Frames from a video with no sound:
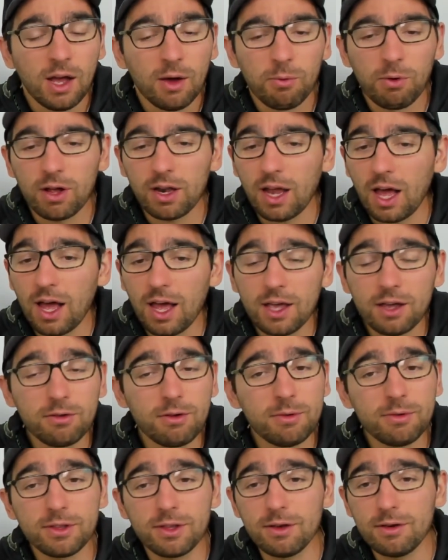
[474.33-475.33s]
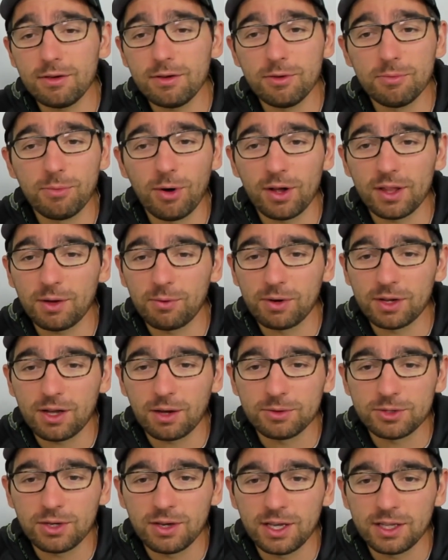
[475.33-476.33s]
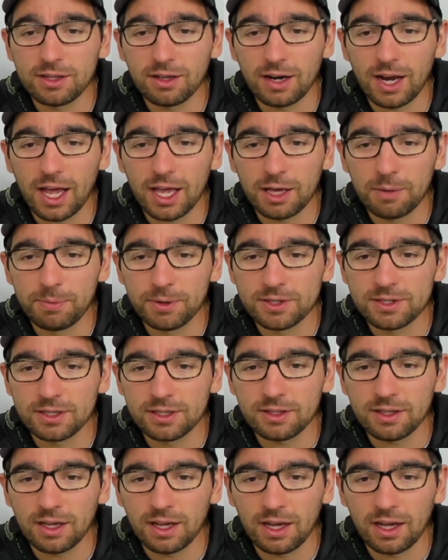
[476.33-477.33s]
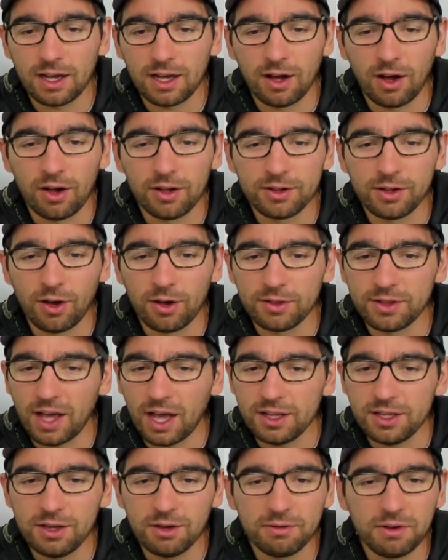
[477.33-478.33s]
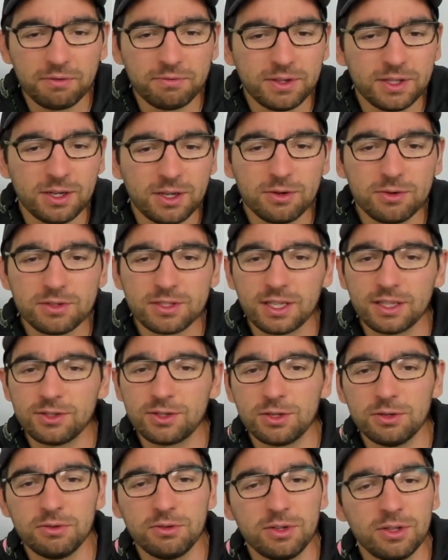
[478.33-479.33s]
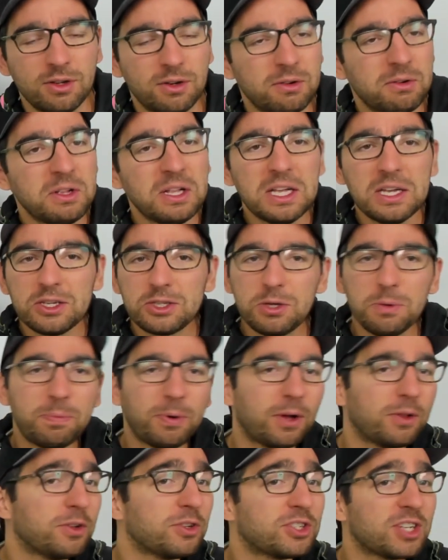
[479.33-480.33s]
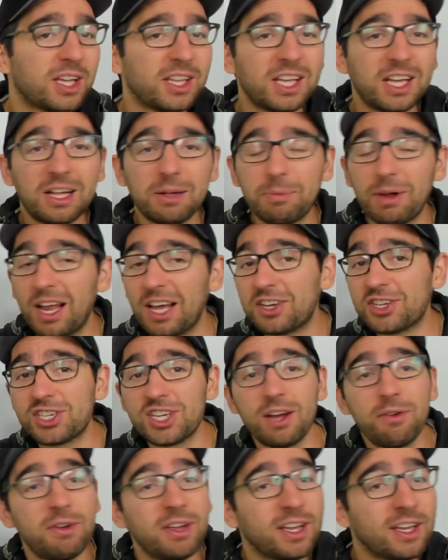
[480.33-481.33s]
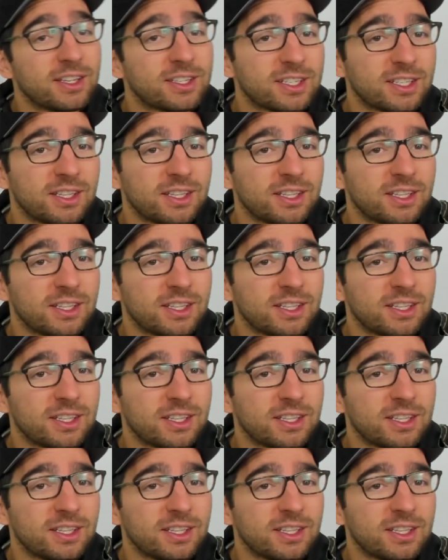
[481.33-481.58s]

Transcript: Well, I agree with you. You're more than welcome to hit the like button on any of our videos and to, you know, support the channel by like sharing it and